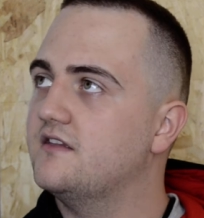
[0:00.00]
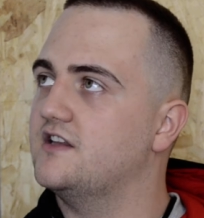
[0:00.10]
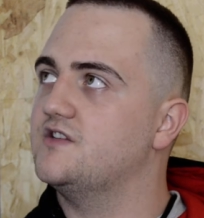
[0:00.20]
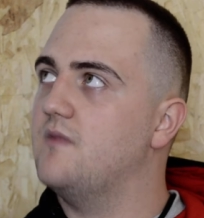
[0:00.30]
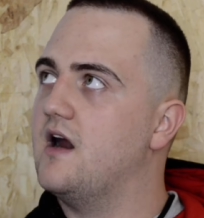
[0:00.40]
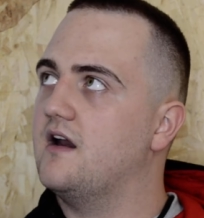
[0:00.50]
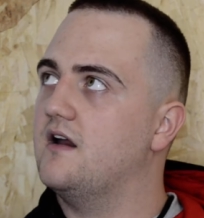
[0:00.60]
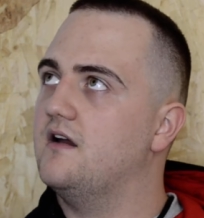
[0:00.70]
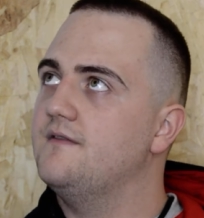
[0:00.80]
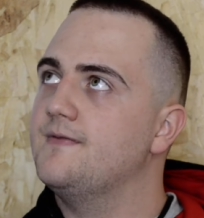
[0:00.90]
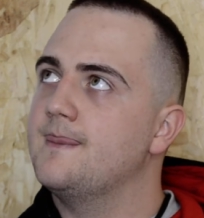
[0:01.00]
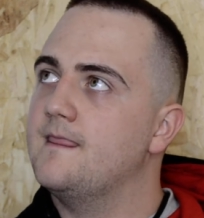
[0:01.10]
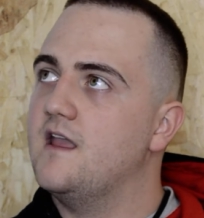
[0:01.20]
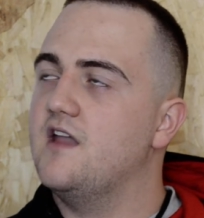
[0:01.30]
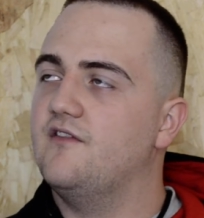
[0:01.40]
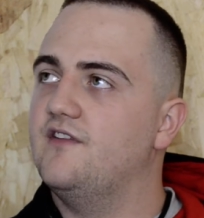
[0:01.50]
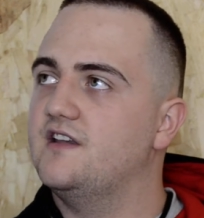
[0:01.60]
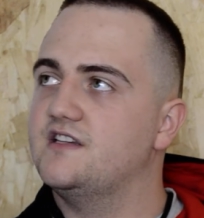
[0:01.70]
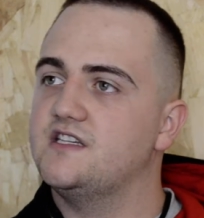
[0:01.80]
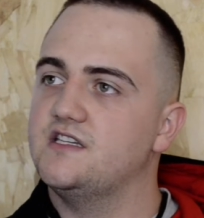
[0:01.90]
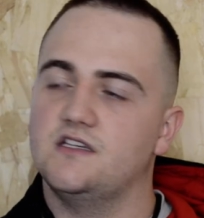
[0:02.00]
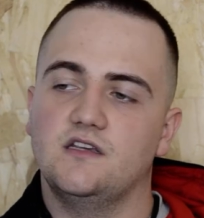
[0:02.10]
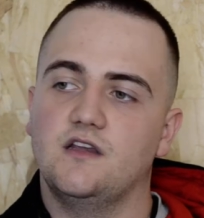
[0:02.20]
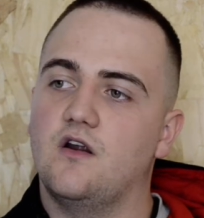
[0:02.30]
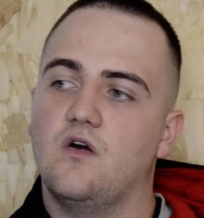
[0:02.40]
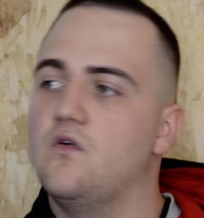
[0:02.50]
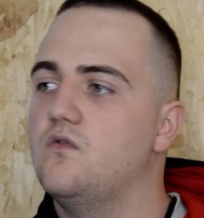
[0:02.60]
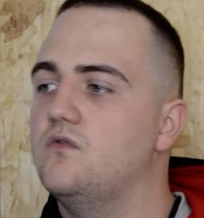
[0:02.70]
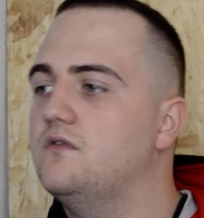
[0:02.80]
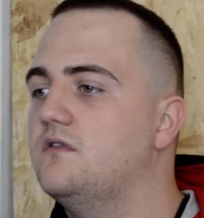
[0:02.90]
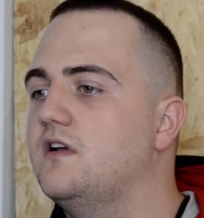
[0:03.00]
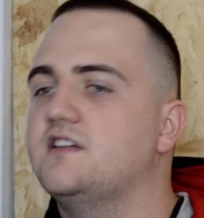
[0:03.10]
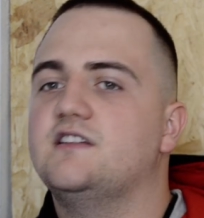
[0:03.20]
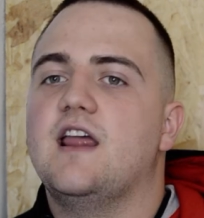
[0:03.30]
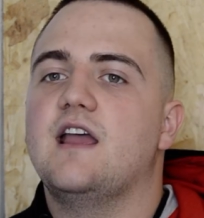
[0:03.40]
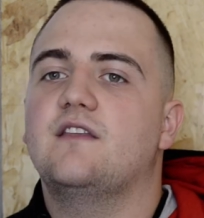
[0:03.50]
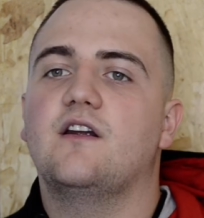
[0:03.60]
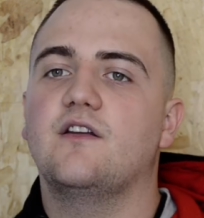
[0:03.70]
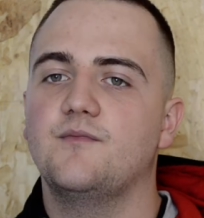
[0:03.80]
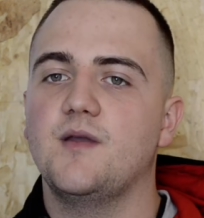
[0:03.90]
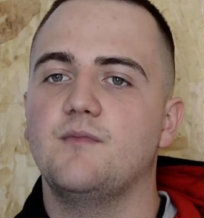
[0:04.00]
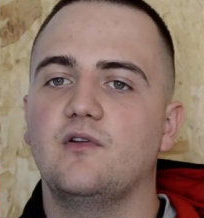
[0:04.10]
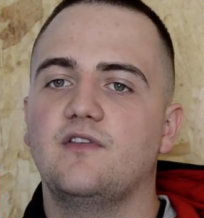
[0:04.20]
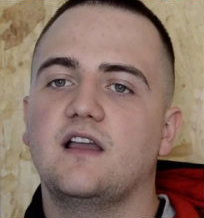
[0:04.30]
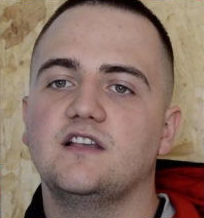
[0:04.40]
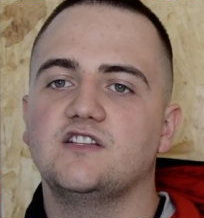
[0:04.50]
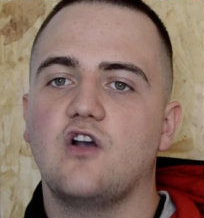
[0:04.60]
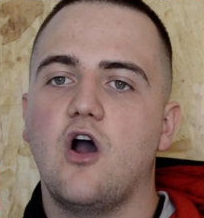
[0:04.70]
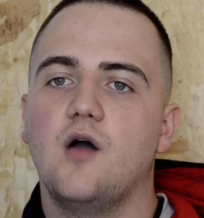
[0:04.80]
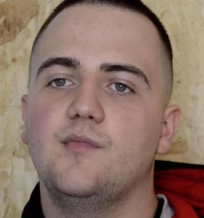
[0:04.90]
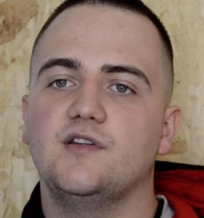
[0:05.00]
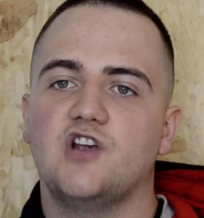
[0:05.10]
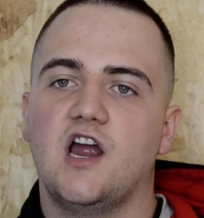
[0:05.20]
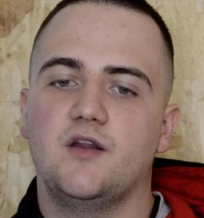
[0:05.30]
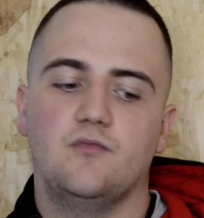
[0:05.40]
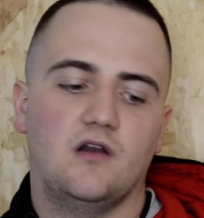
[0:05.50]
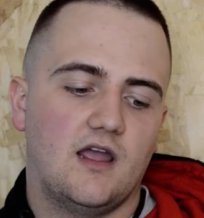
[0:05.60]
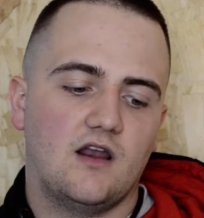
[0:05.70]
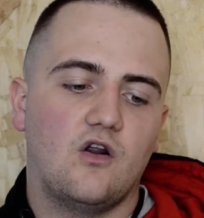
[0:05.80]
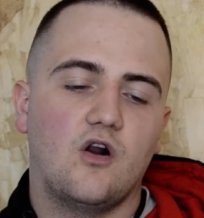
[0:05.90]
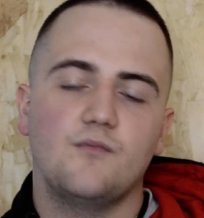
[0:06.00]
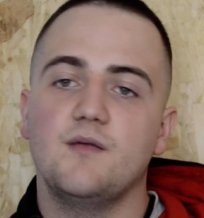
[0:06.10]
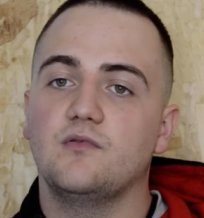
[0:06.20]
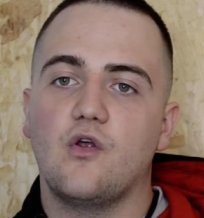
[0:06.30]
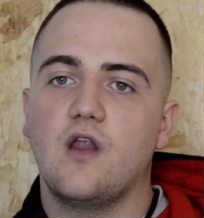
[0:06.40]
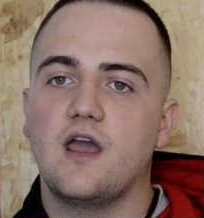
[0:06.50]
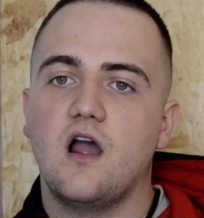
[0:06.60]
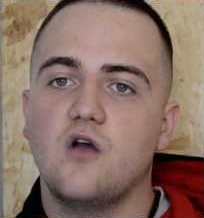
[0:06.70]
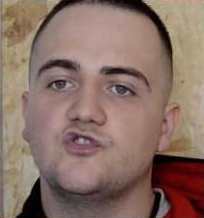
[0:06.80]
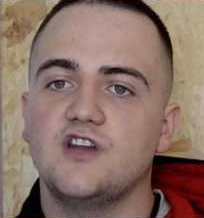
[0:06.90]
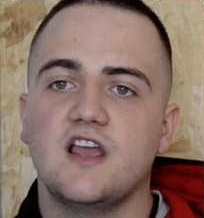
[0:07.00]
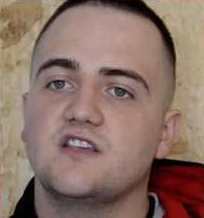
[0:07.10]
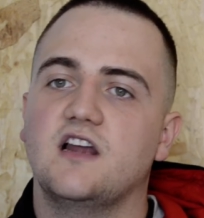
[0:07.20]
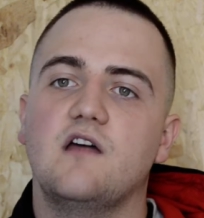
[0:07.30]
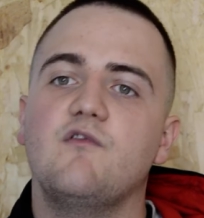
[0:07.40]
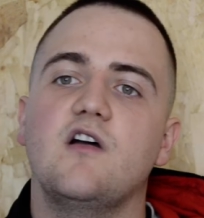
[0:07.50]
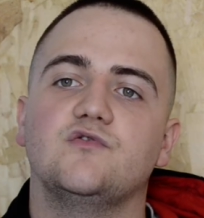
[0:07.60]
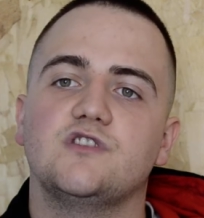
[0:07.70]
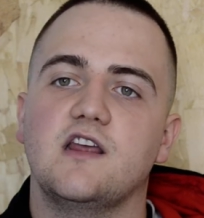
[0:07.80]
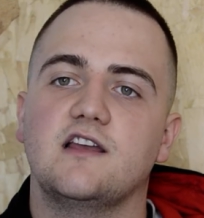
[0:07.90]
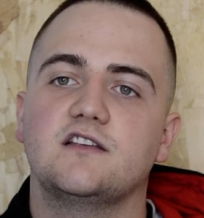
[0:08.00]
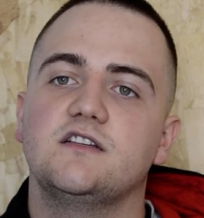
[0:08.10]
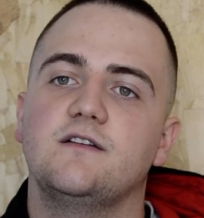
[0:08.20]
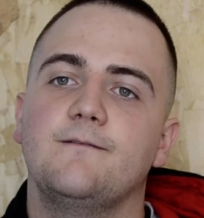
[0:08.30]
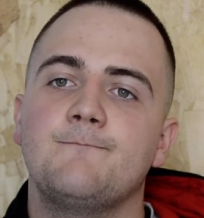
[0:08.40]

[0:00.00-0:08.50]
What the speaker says: Doesn't matter if it's, you know, a snake that other people think is a garbage animal. Like, a lot of people don't like house snakes. I love house snakes.